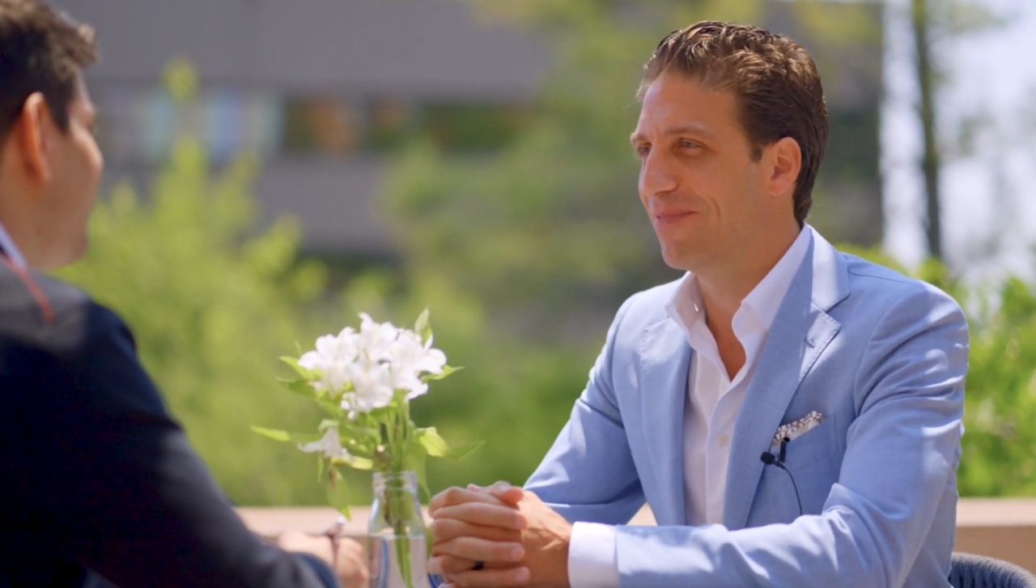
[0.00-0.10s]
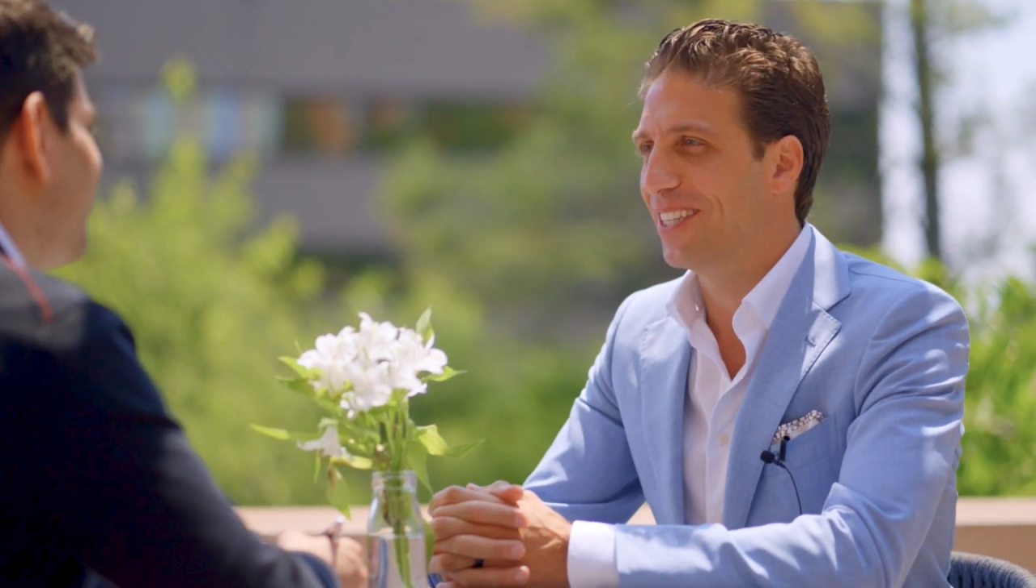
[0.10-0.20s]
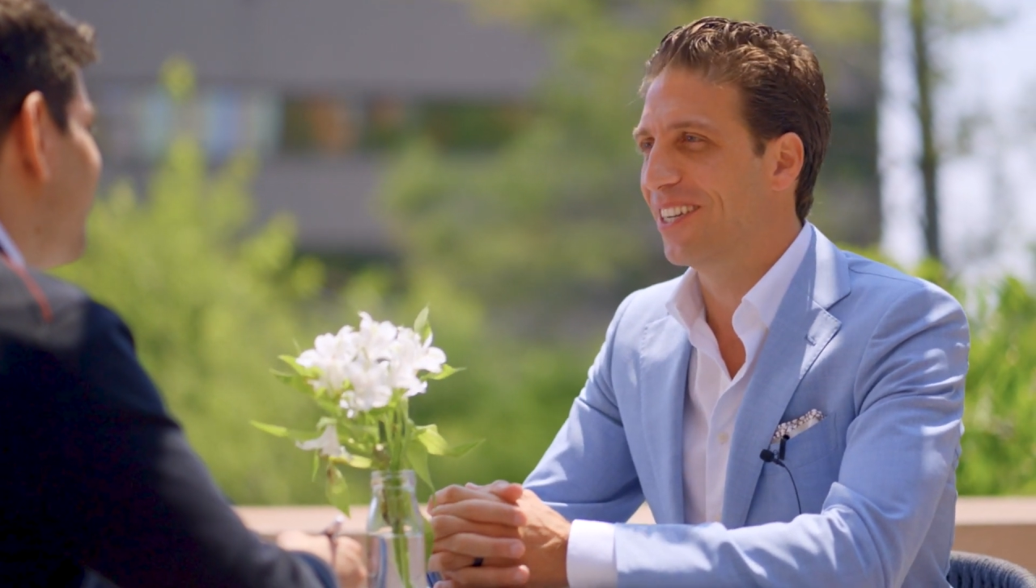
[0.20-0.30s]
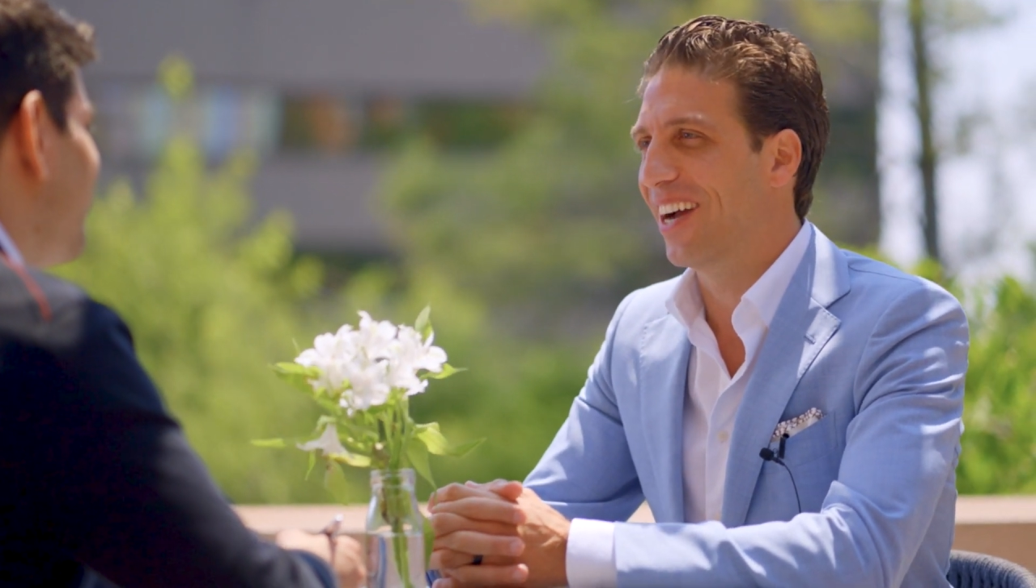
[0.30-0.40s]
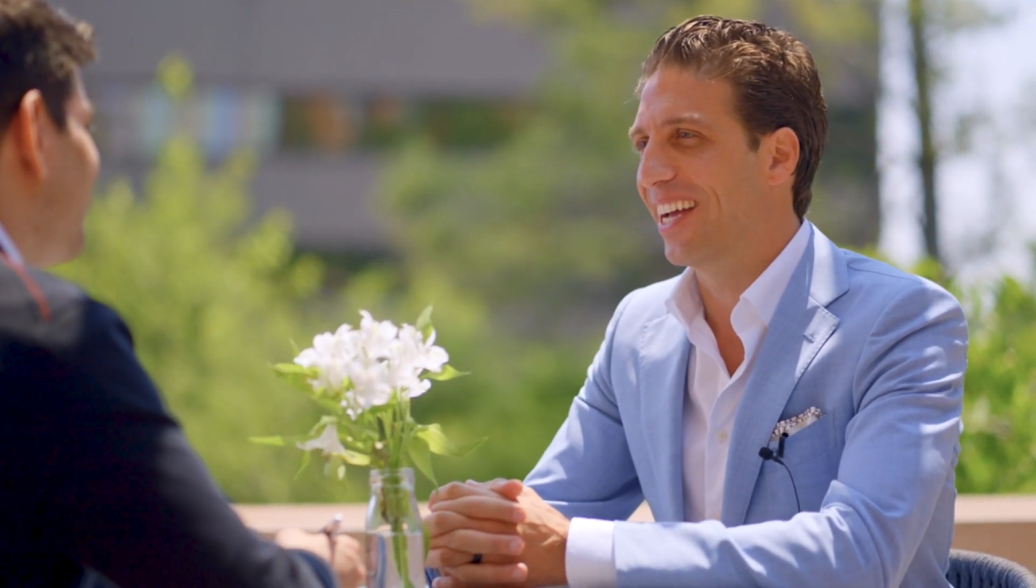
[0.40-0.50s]

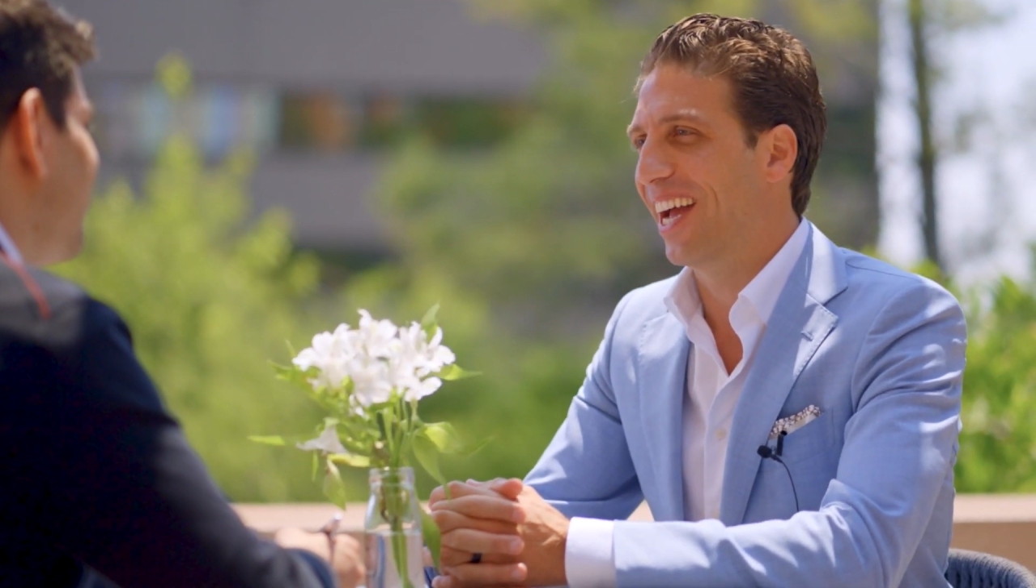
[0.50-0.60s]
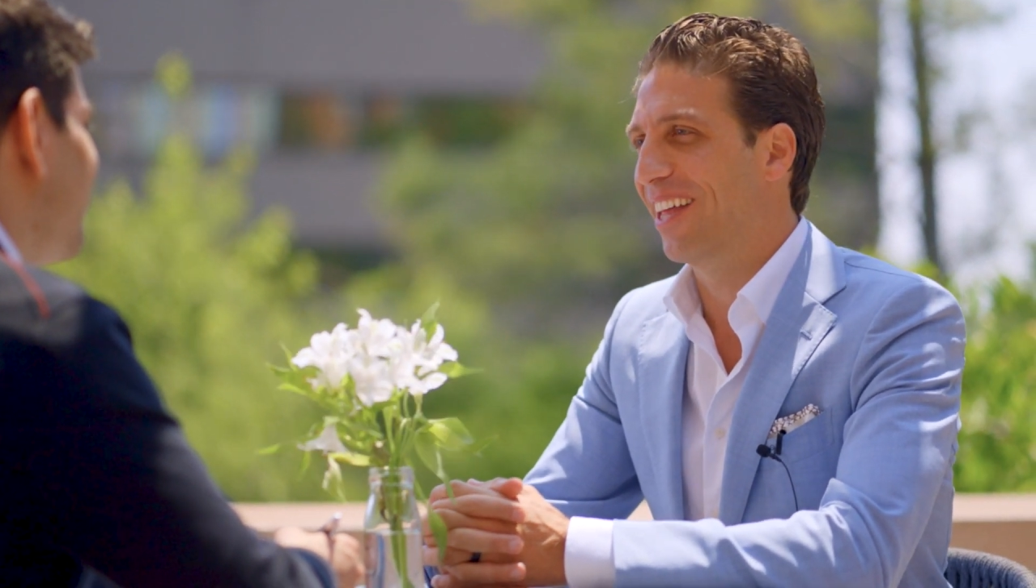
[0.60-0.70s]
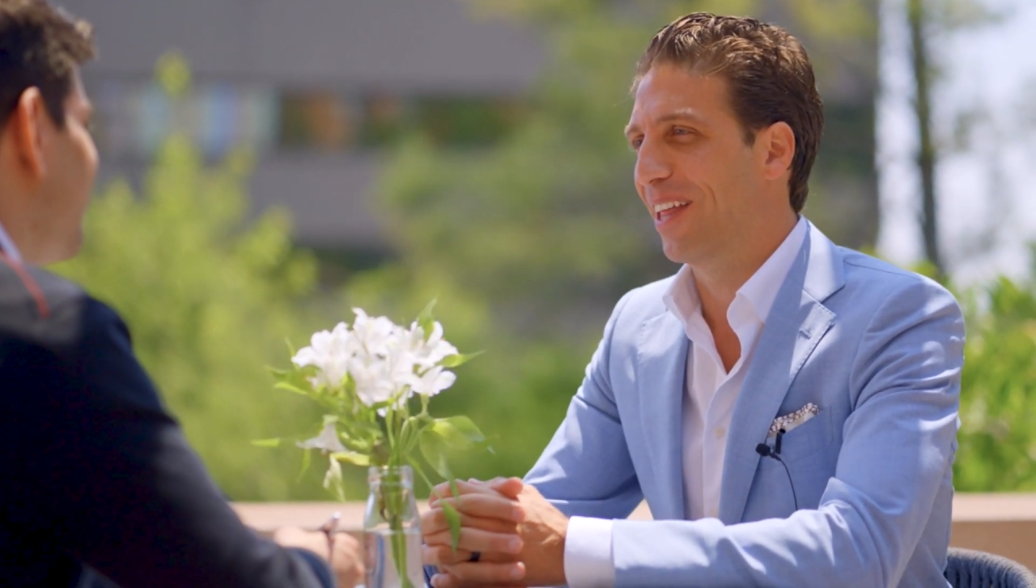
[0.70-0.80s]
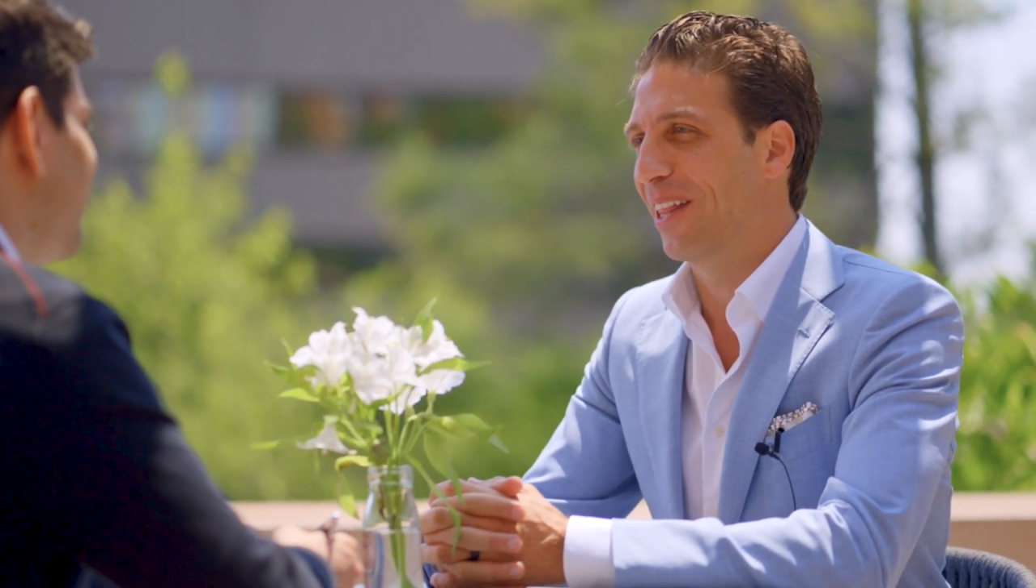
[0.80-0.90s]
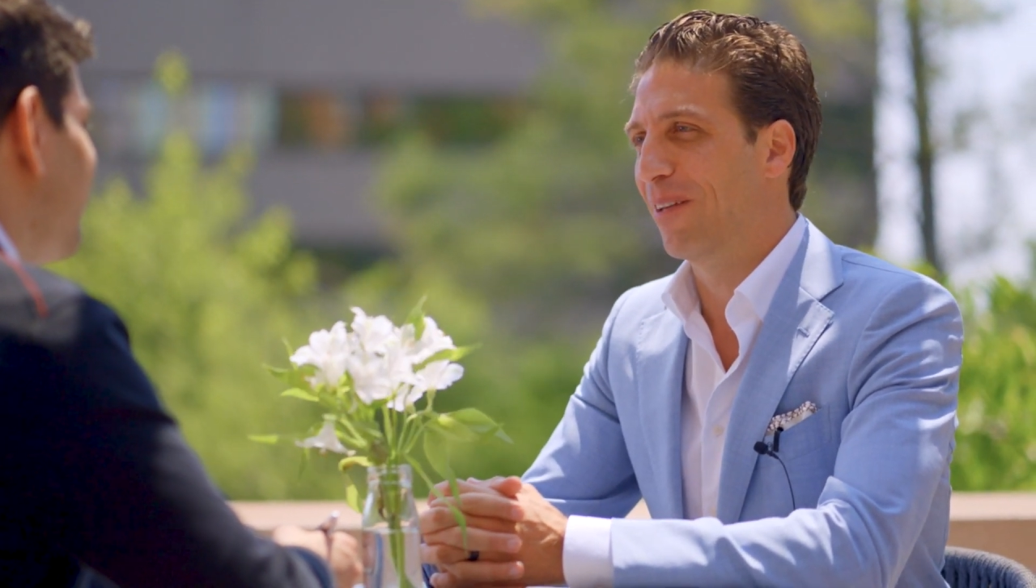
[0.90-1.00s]

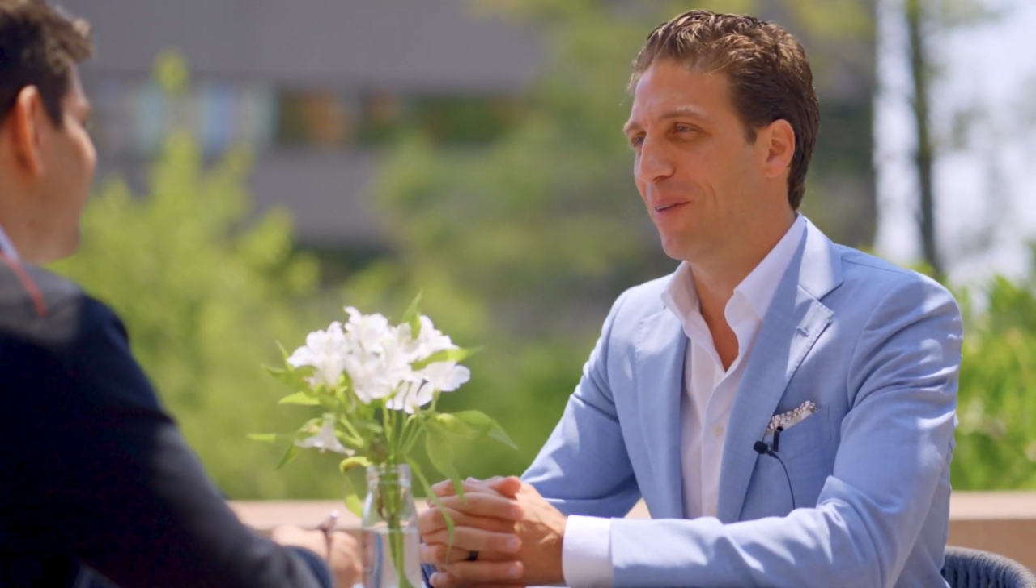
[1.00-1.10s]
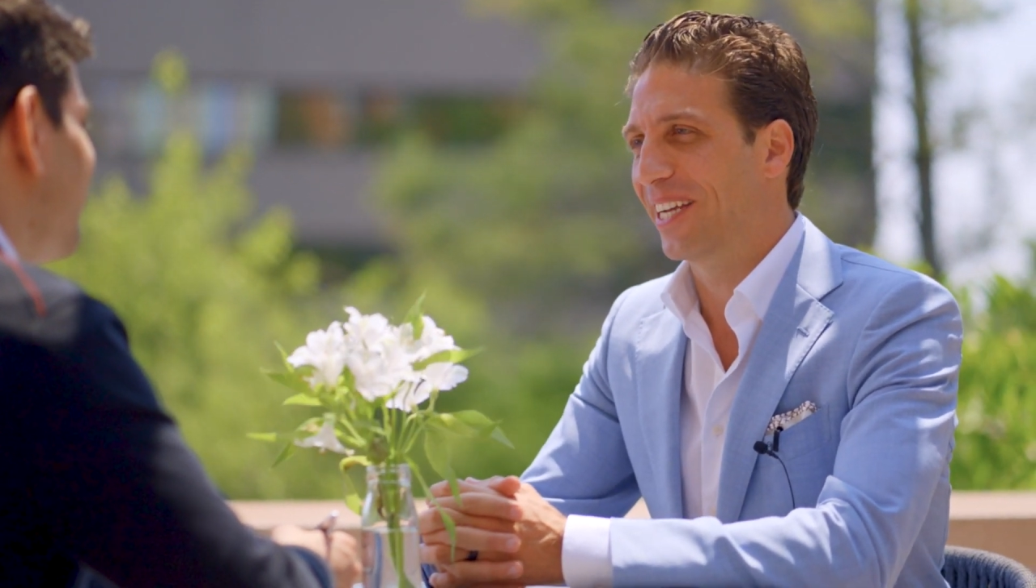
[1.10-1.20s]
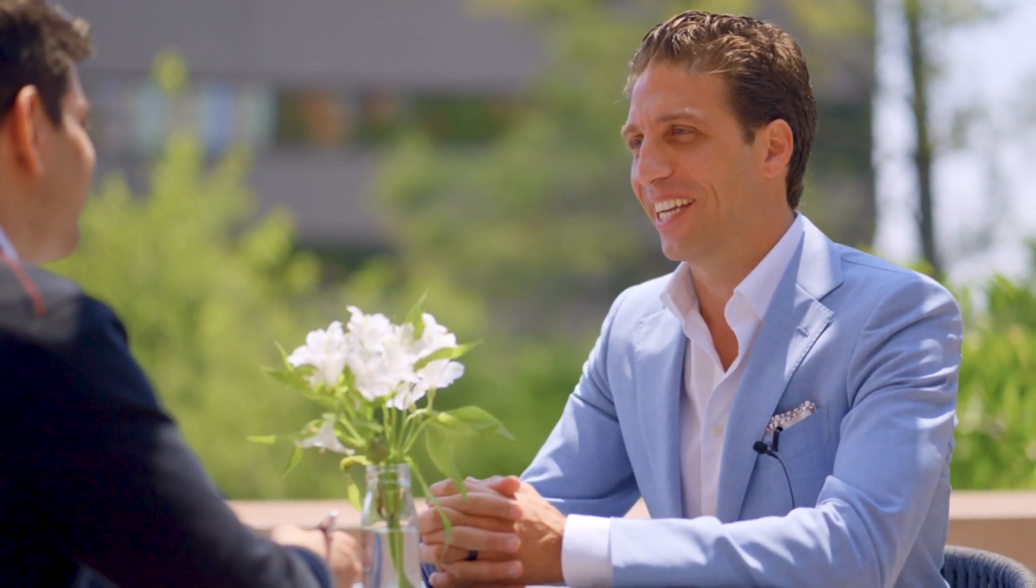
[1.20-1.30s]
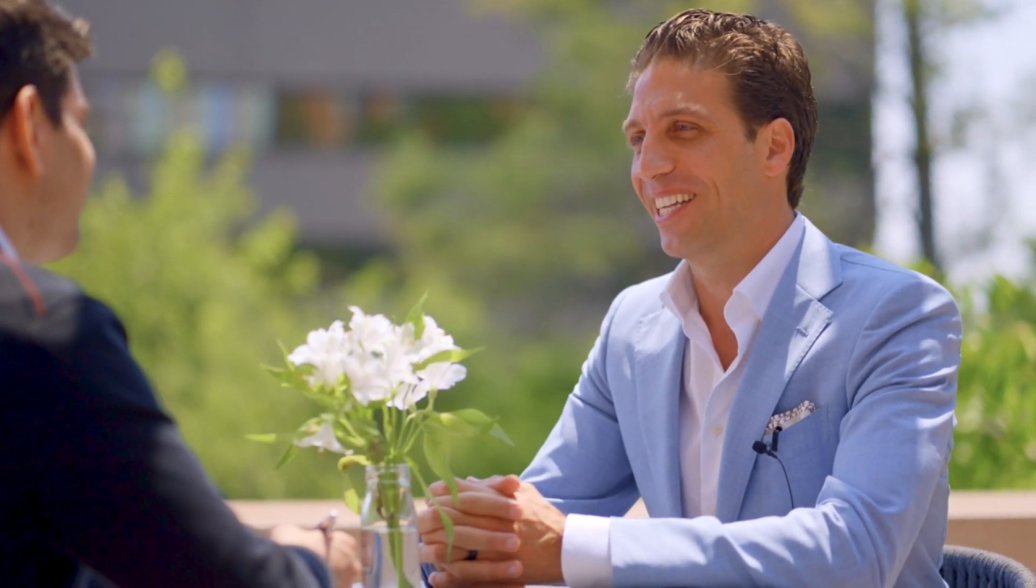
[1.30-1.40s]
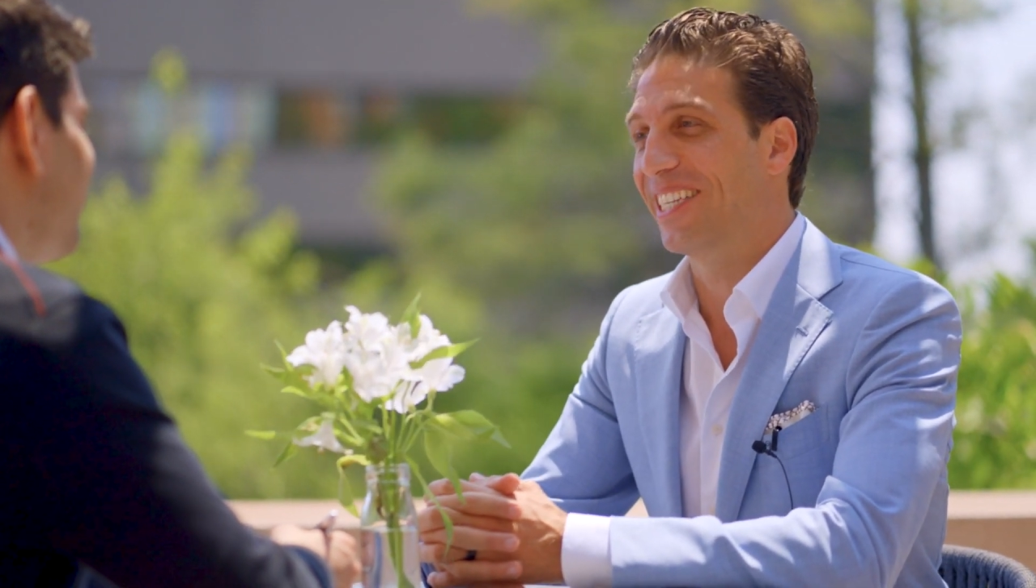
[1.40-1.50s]
I love my
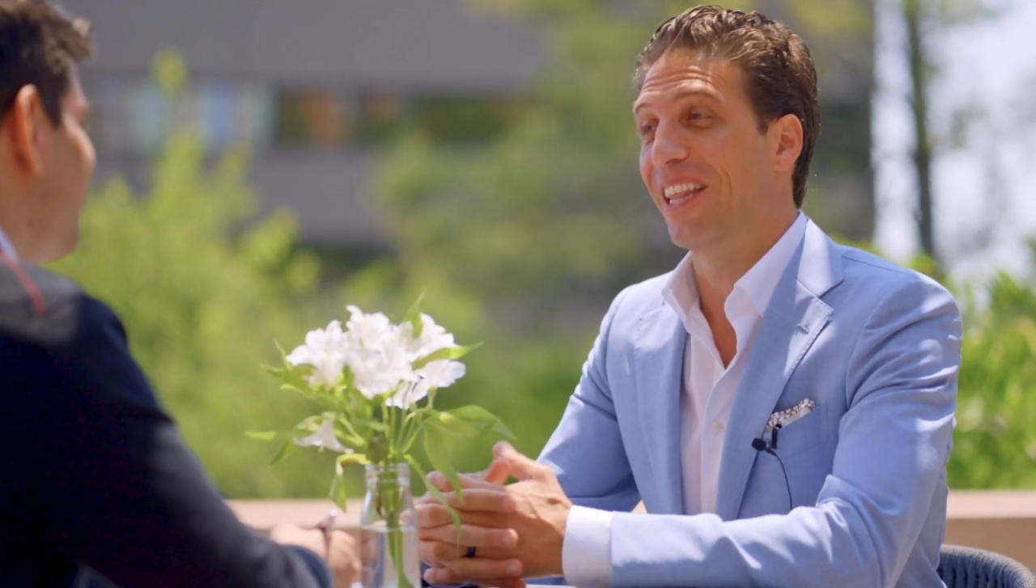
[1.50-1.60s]
kids,